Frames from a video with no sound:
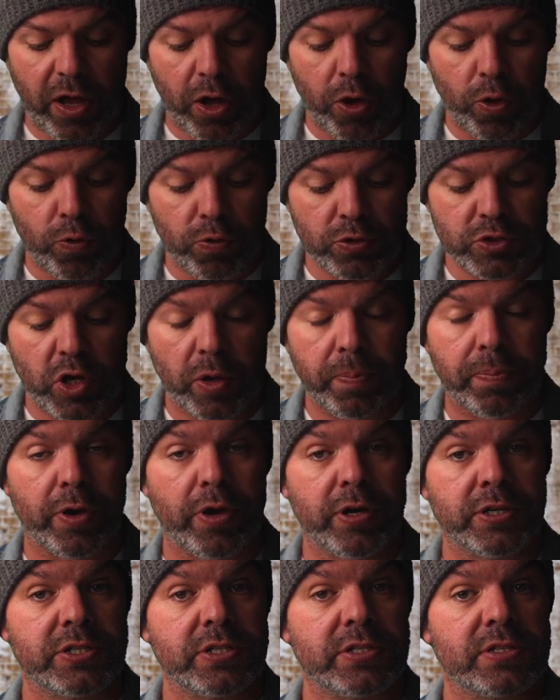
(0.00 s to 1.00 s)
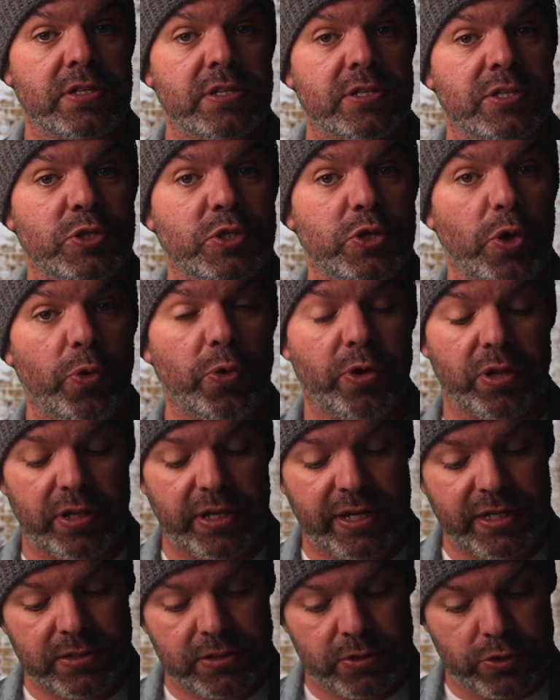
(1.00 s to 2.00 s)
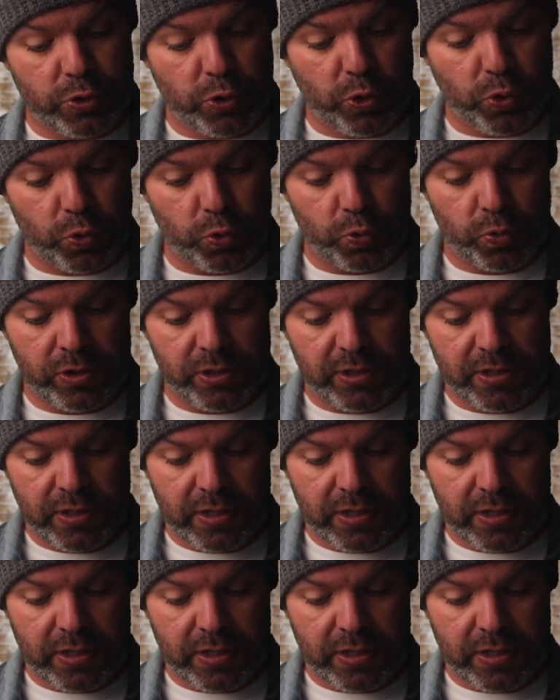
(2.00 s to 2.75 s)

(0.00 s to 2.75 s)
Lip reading: I also purchased the SoClean 2.